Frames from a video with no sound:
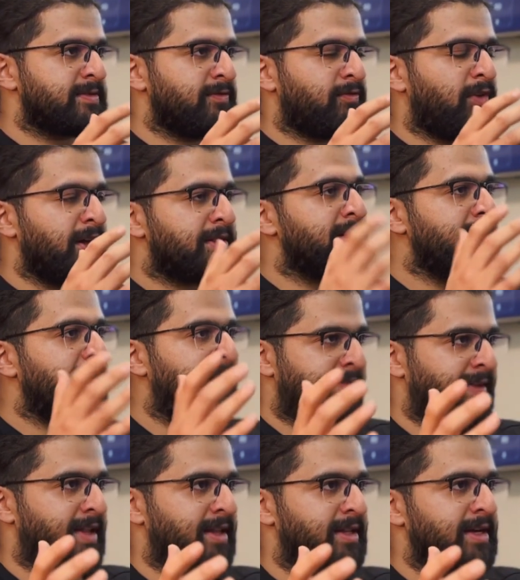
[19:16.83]
what
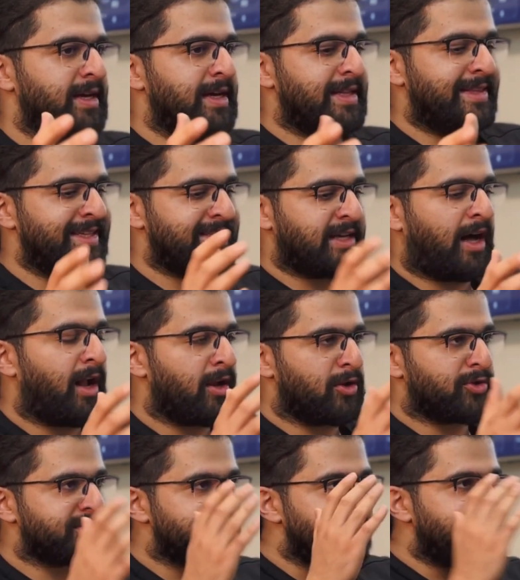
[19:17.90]
level this
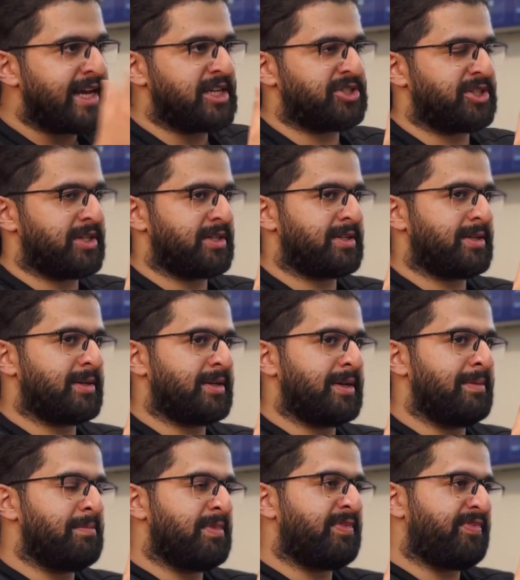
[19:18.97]
hallucination
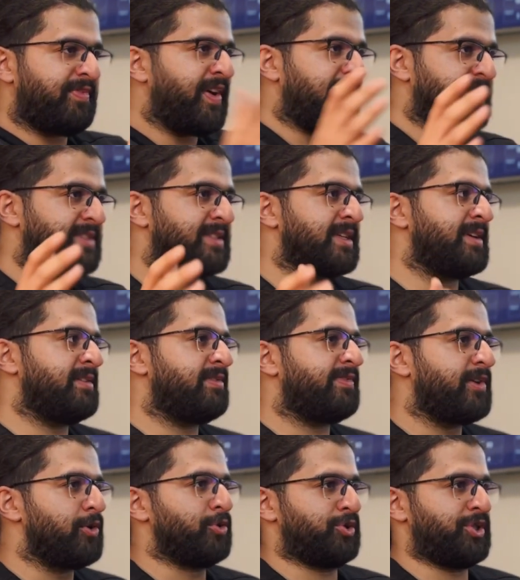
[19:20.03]
can be fixed in
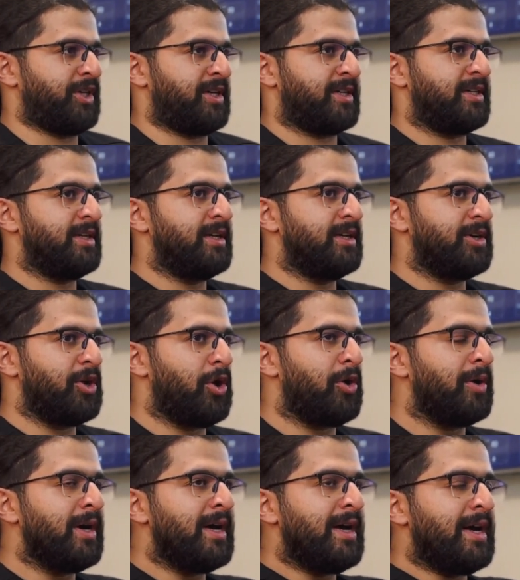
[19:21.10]
future.
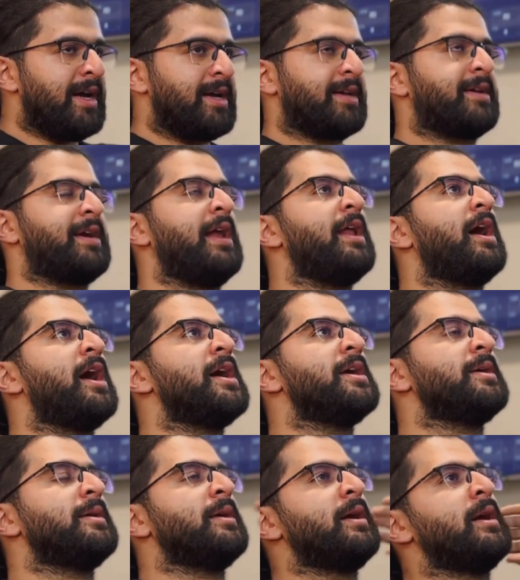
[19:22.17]
Can
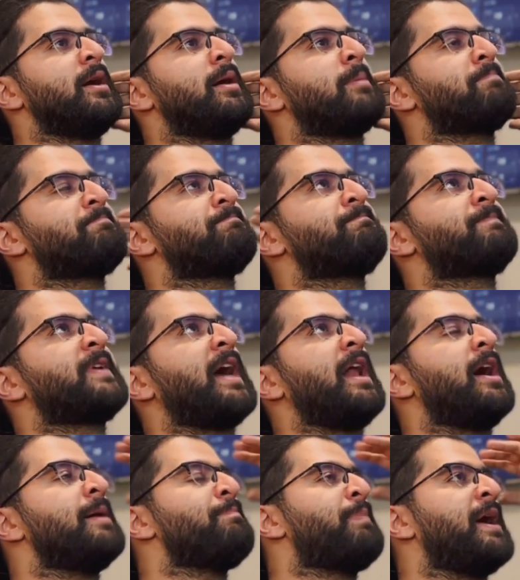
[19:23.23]

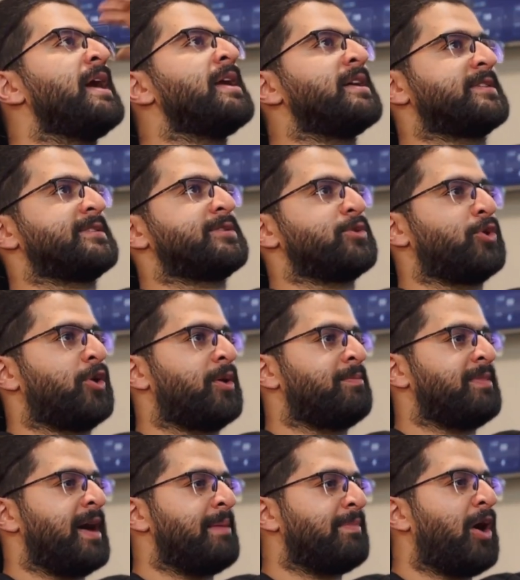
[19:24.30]
I
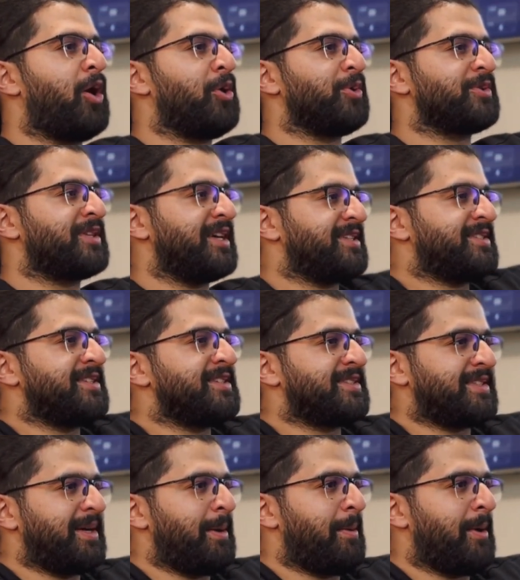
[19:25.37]
brainstorm about a
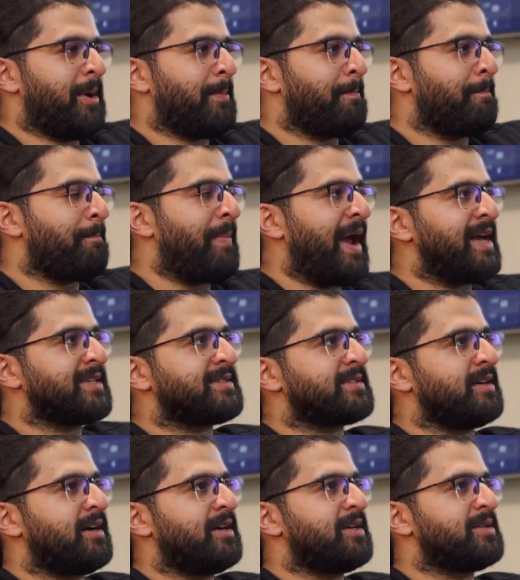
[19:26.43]
system based
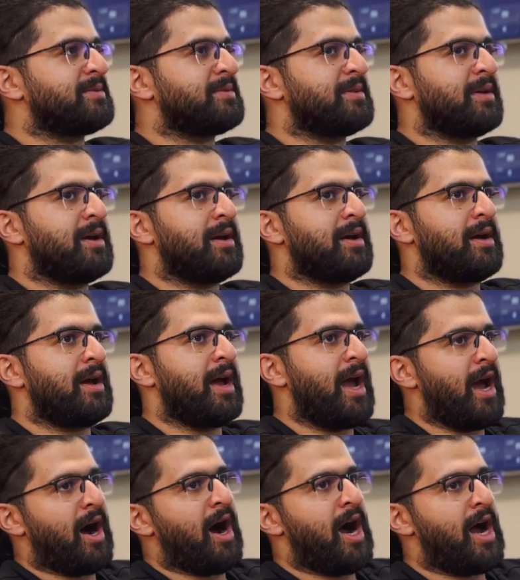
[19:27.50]
on
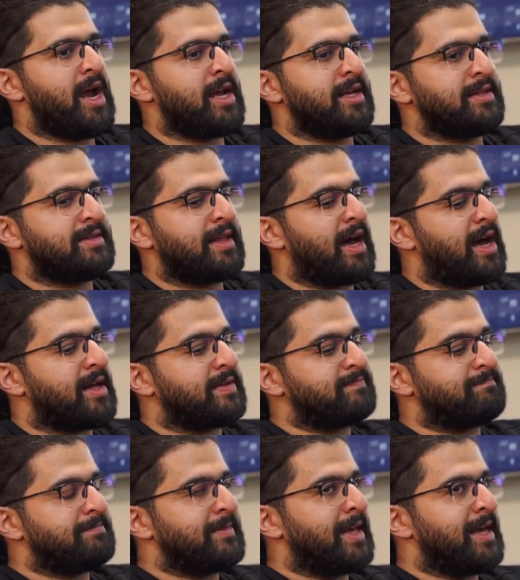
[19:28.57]
AI that
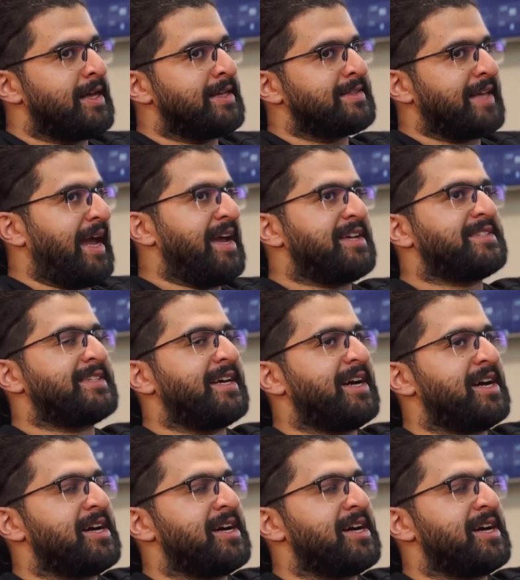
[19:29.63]
takes